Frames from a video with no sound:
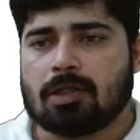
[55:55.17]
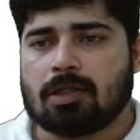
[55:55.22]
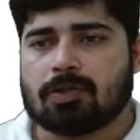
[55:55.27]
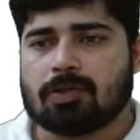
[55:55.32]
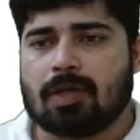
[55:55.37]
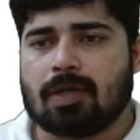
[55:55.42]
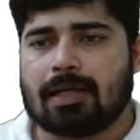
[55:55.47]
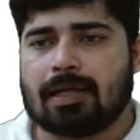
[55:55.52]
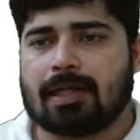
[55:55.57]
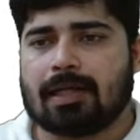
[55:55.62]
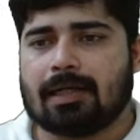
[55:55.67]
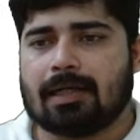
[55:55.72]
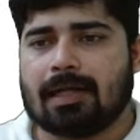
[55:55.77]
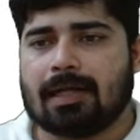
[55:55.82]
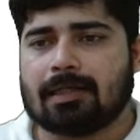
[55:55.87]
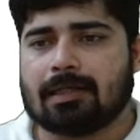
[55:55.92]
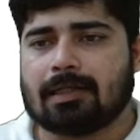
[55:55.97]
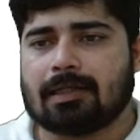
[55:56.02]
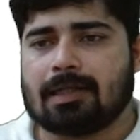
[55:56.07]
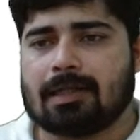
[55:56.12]
I can
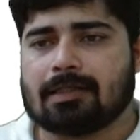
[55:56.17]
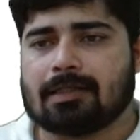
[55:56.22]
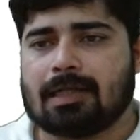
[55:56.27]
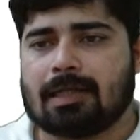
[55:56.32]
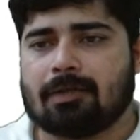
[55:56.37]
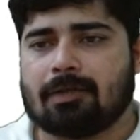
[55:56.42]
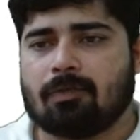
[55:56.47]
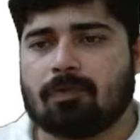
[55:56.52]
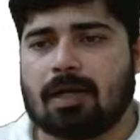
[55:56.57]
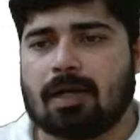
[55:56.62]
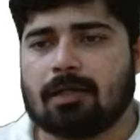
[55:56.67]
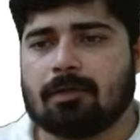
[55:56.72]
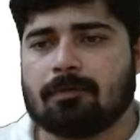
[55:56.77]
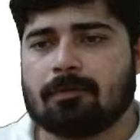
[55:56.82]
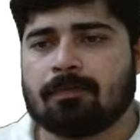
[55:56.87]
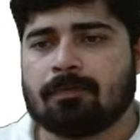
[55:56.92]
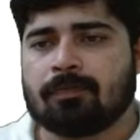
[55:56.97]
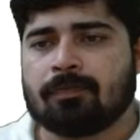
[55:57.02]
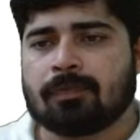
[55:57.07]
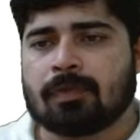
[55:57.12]
write it as
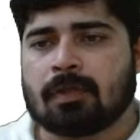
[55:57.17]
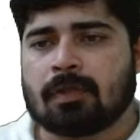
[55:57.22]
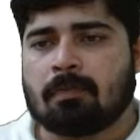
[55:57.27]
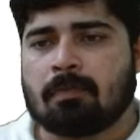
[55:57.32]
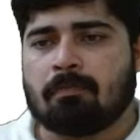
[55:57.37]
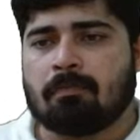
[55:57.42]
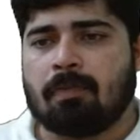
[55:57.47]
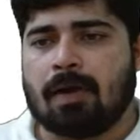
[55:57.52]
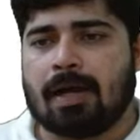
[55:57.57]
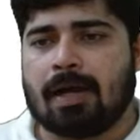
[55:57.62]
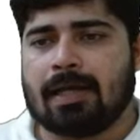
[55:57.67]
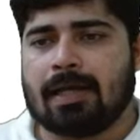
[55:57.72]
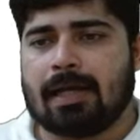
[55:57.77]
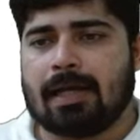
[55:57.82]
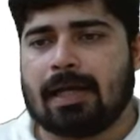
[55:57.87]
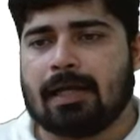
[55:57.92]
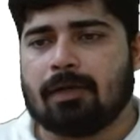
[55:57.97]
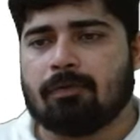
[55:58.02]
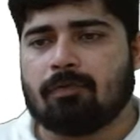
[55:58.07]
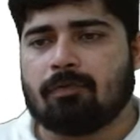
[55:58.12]
z1 by
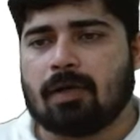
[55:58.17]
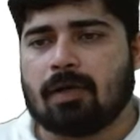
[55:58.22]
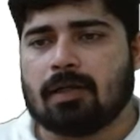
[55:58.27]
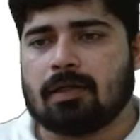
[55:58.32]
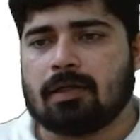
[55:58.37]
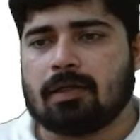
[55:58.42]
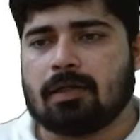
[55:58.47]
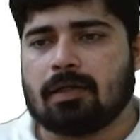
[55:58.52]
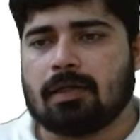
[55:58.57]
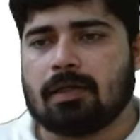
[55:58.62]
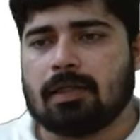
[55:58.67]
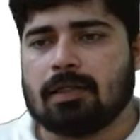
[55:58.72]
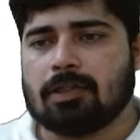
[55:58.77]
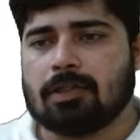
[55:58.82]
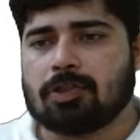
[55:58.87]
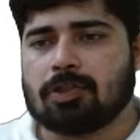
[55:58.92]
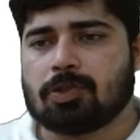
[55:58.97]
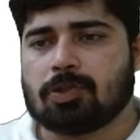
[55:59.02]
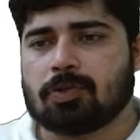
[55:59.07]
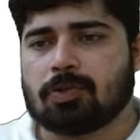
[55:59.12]
n1
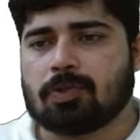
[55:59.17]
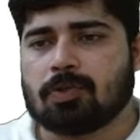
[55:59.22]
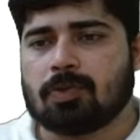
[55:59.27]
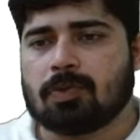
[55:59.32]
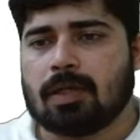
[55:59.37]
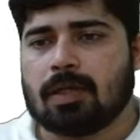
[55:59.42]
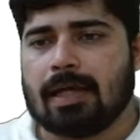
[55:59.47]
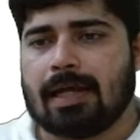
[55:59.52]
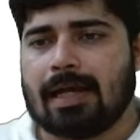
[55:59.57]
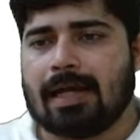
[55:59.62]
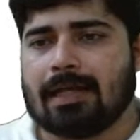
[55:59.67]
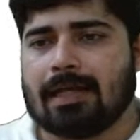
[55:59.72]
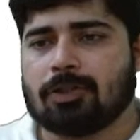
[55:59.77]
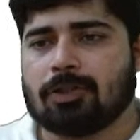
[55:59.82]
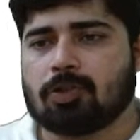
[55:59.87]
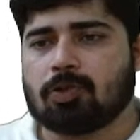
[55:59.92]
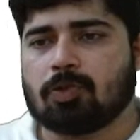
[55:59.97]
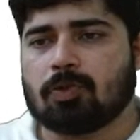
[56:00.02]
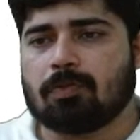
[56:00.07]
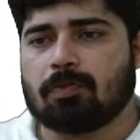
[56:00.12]
into
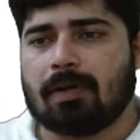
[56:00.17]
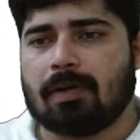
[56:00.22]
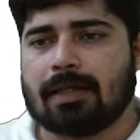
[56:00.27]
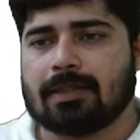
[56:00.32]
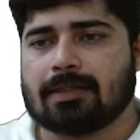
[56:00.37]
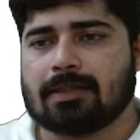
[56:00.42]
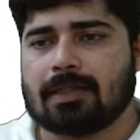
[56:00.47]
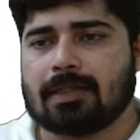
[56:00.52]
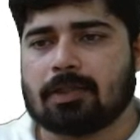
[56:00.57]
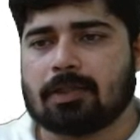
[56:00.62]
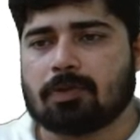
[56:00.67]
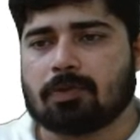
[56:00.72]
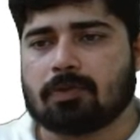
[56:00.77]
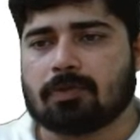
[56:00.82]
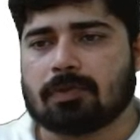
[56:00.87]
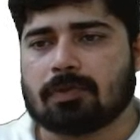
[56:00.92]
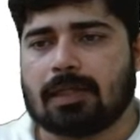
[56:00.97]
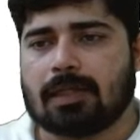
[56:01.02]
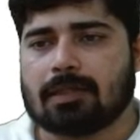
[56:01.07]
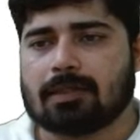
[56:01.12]
n2 by
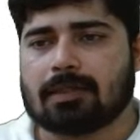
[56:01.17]
z2, that is